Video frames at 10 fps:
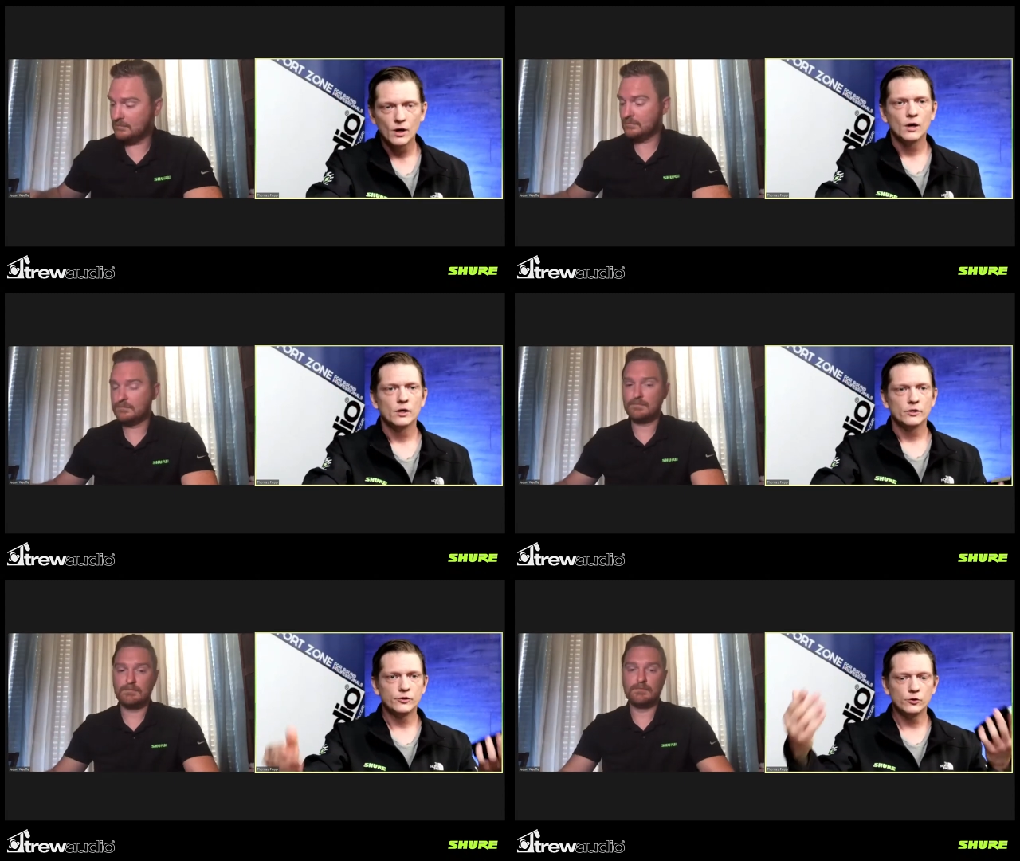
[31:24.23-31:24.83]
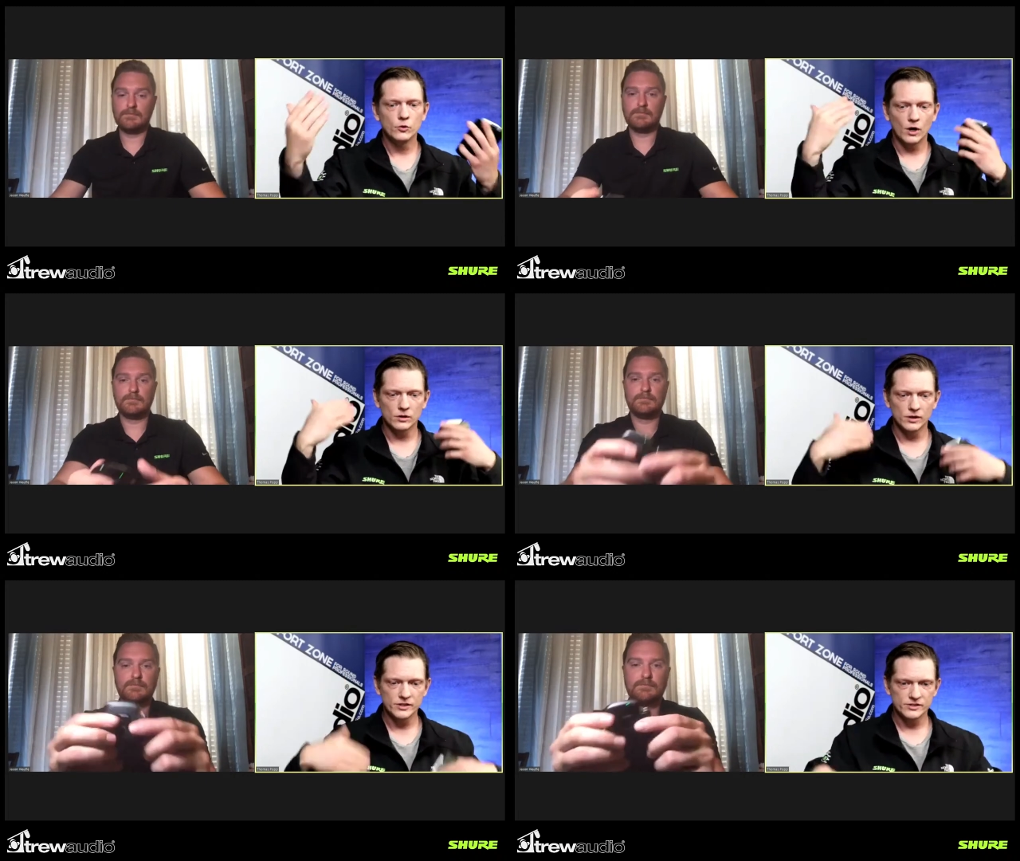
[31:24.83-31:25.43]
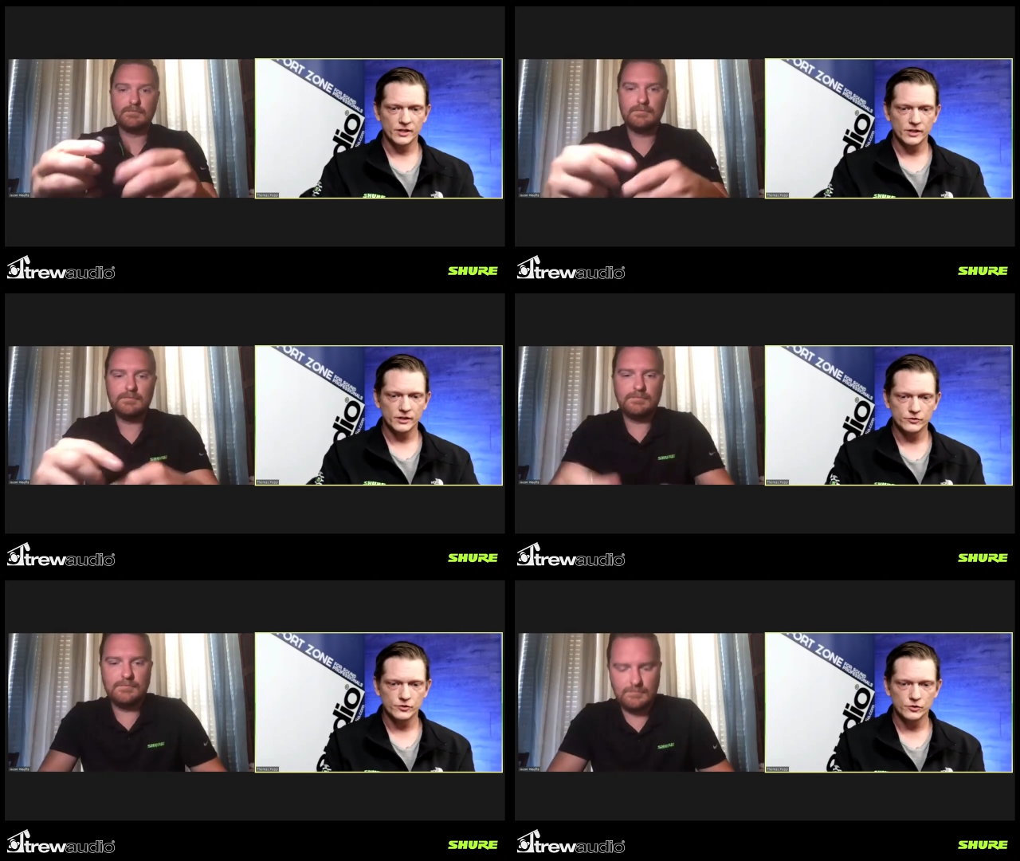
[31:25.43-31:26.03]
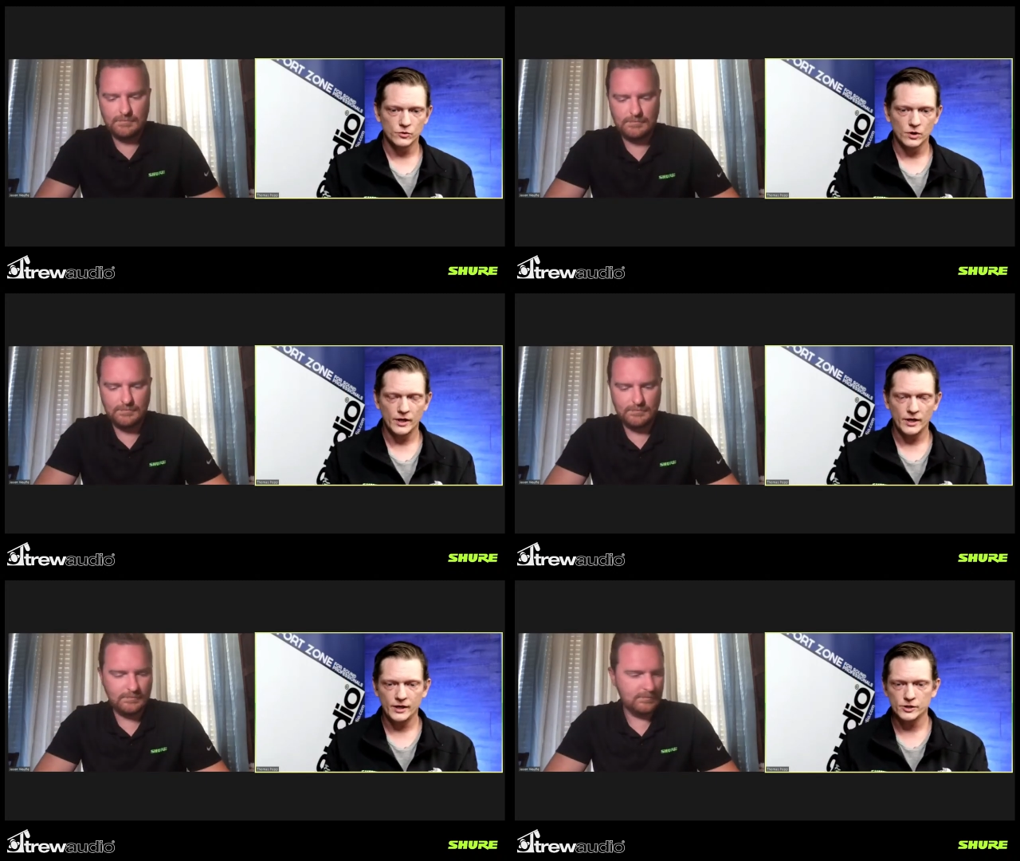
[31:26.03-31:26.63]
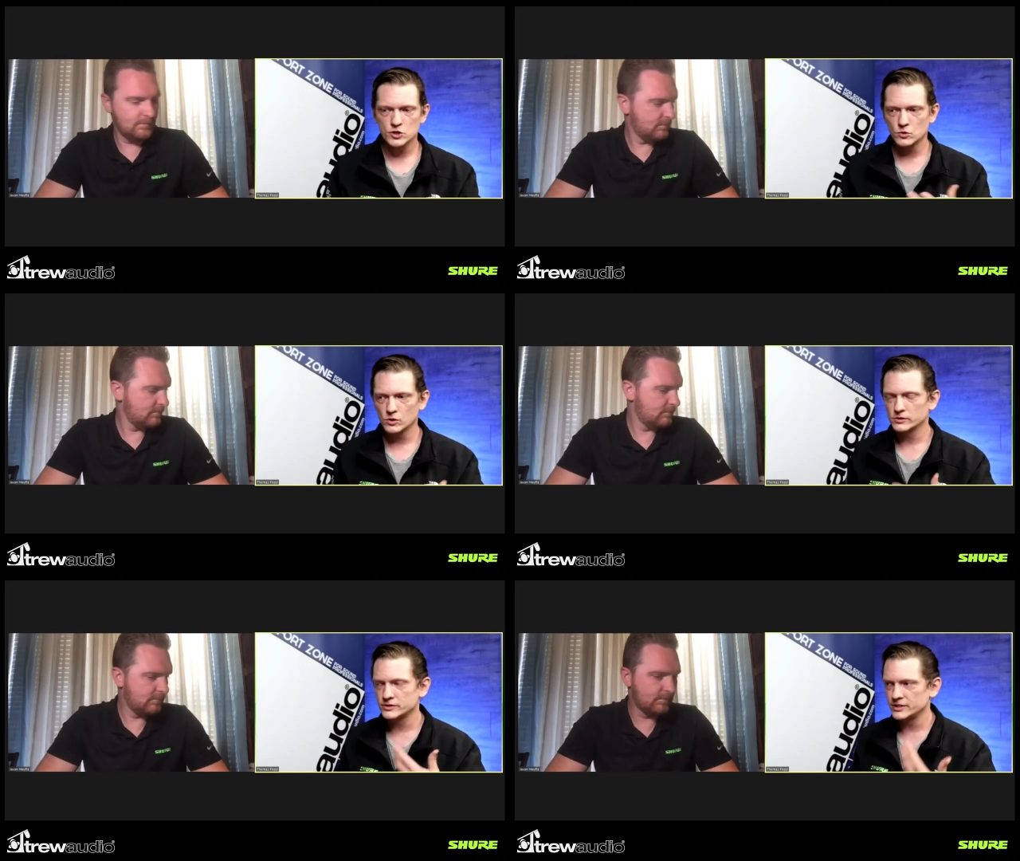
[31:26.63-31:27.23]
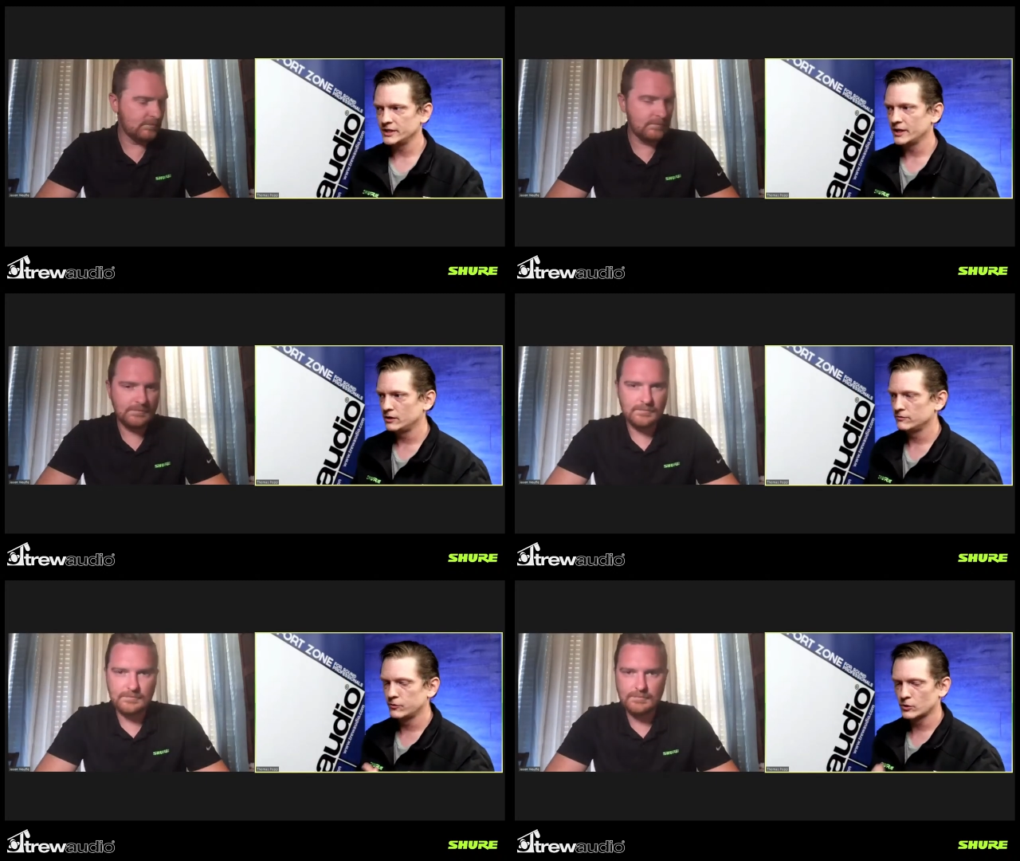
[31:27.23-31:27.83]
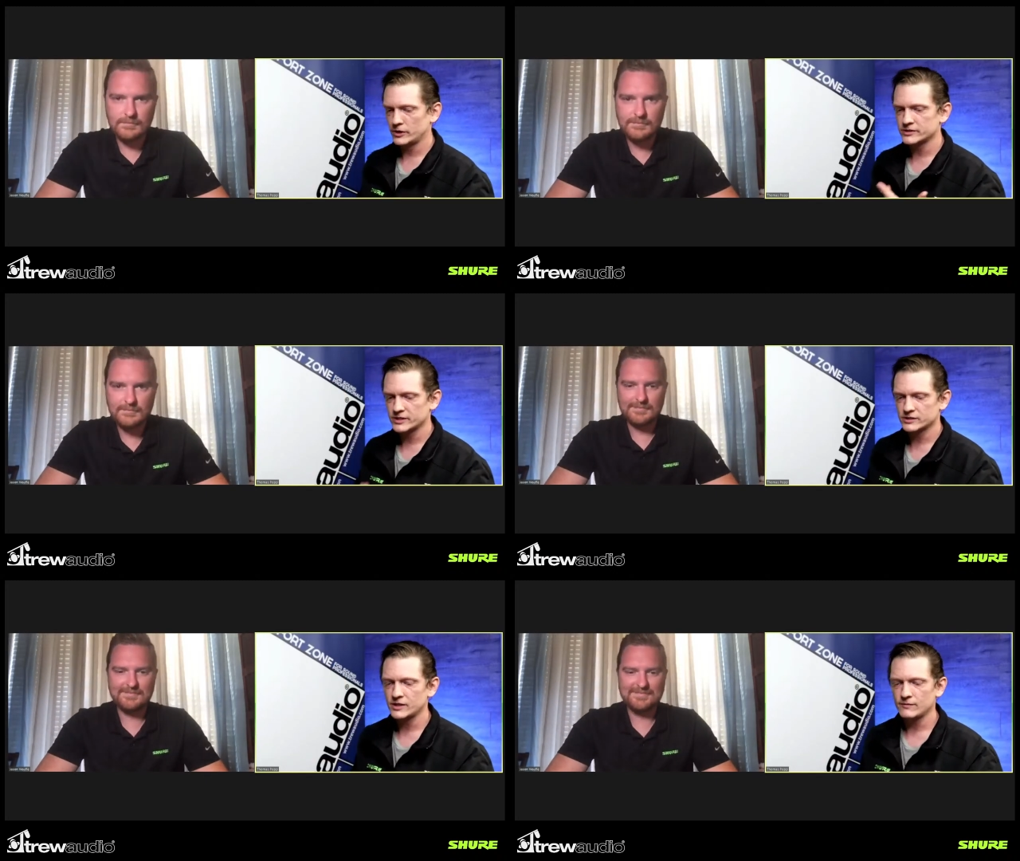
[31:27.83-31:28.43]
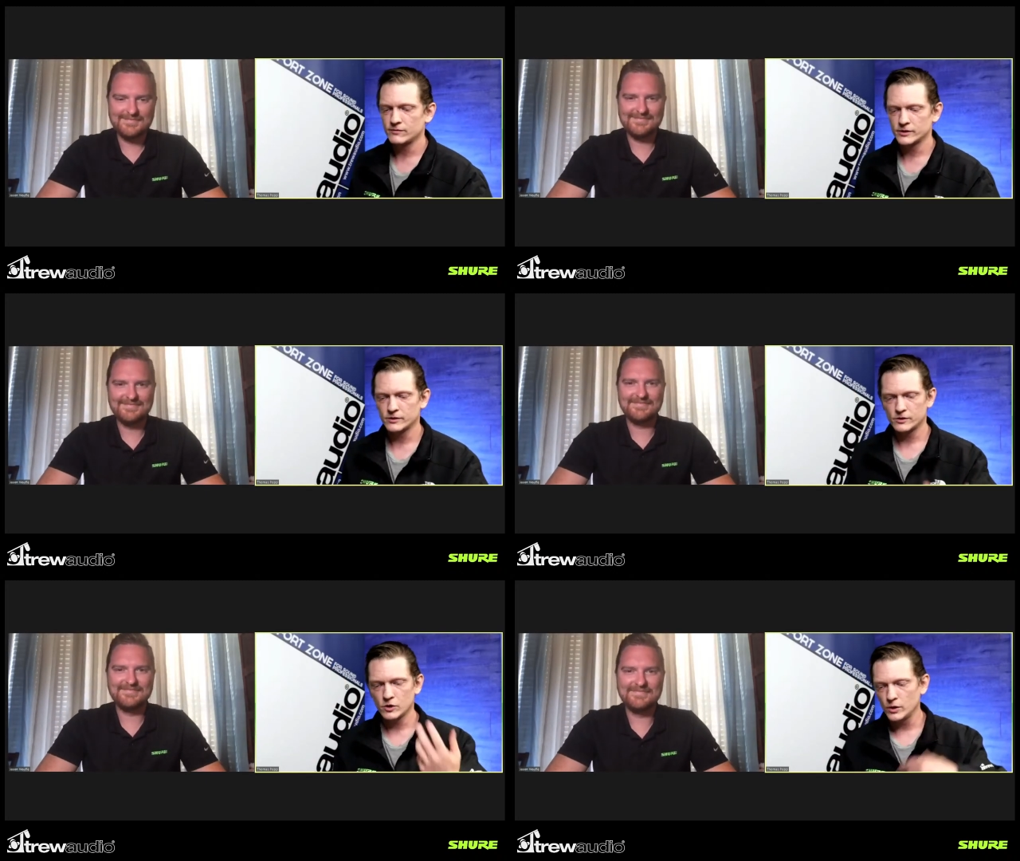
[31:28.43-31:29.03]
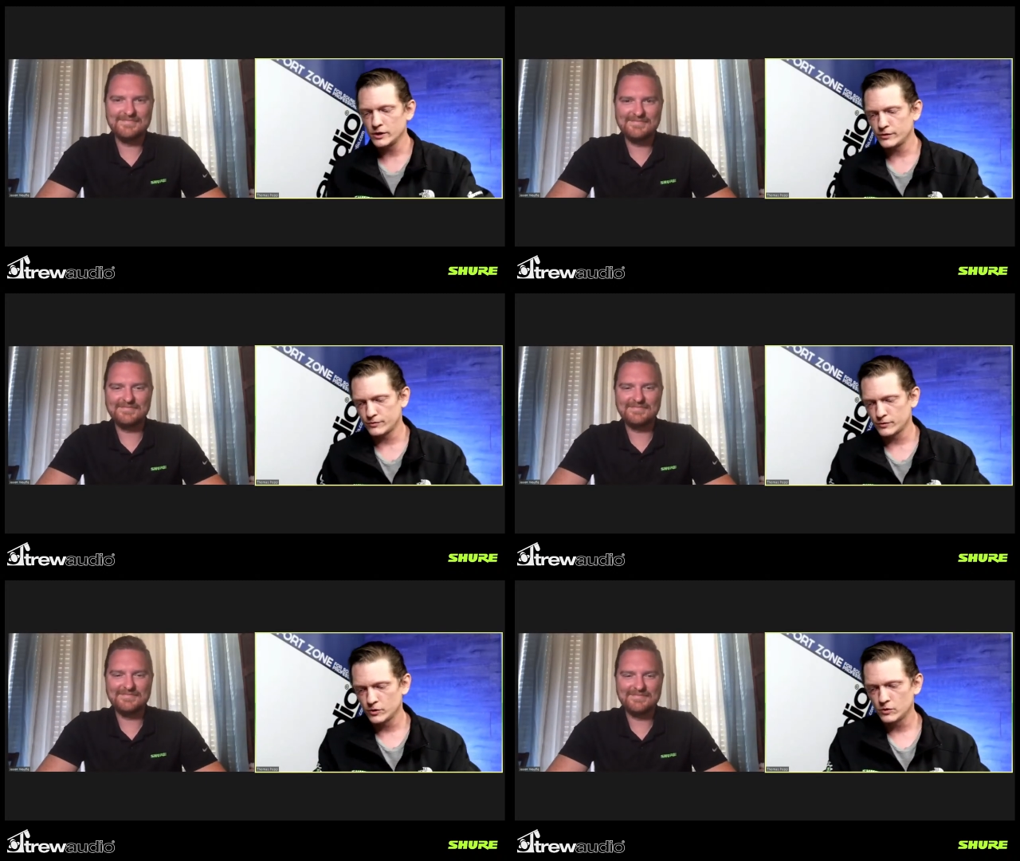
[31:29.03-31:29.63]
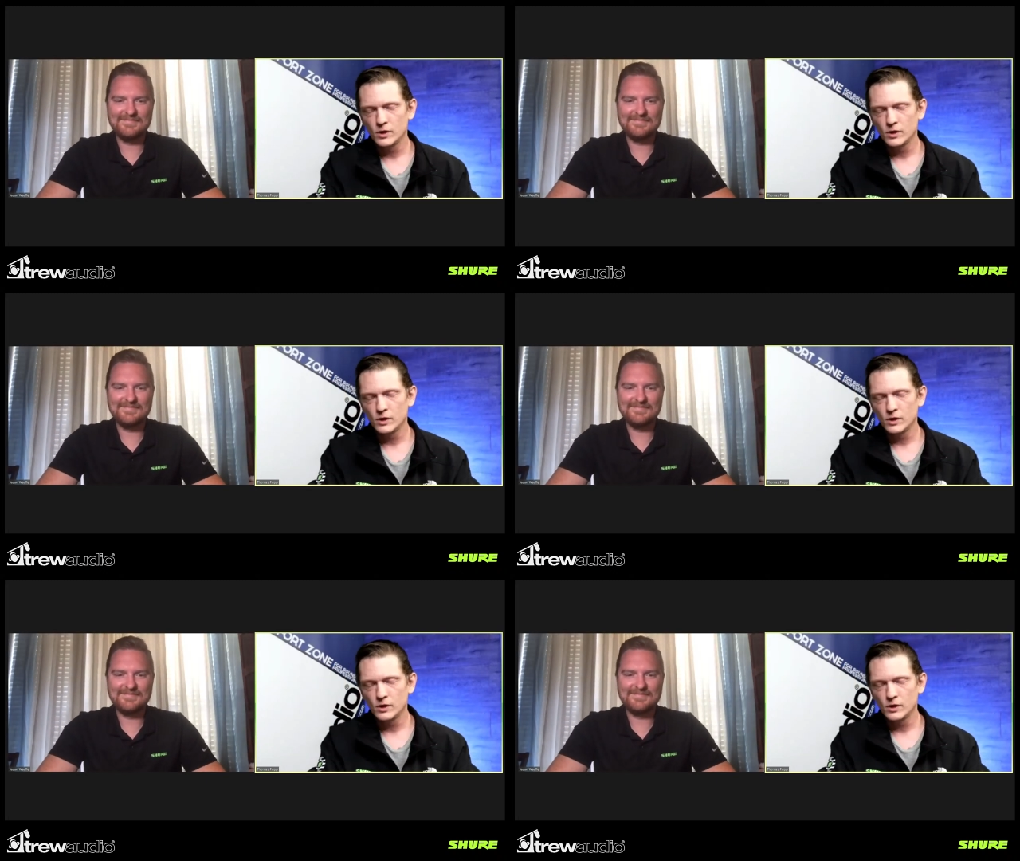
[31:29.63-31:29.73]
Speaker 1: you are listening to a Shure TL46 lavalier going through